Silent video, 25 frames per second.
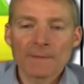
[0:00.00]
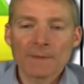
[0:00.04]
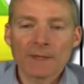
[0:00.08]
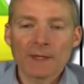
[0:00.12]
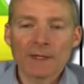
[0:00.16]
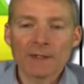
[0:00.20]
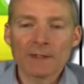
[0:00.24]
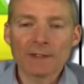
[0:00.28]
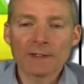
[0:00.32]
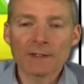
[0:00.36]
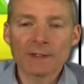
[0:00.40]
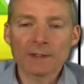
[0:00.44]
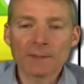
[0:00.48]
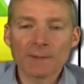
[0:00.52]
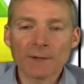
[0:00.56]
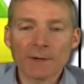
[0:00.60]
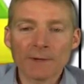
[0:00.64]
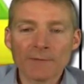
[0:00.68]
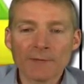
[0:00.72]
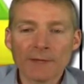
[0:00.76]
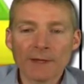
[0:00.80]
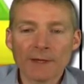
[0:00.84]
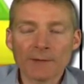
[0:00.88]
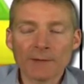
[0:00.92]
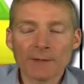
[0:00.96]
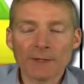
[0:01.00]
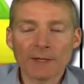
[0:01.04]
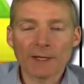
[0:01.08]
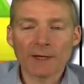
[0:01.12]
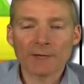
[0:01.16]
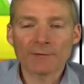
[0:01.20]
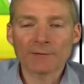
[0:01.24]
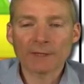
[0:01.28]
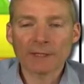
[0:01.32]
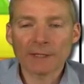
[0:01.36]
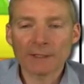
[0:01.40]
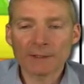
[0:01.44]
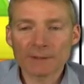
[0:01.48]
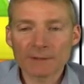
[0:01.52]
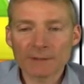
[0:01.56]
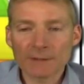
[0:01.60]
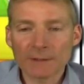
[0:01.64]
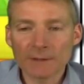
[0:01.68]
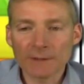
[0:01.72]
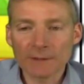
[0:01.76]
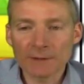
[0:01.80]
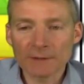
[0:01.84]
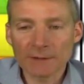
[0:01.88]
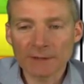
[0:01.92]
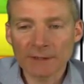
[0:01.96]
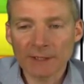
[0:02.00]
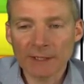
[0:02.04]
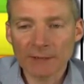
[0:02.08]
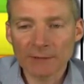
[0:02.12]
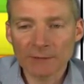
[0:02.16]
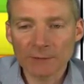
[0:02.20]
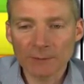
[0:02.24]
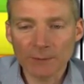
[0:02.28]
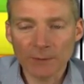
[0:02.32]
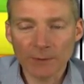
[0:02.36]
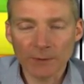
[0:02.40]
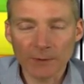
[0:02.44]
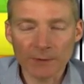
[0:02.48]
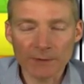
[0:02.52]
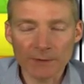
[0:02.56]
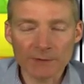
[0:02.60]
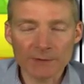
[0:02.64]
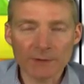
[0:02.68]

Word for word: And then above that, we have case series and case reports.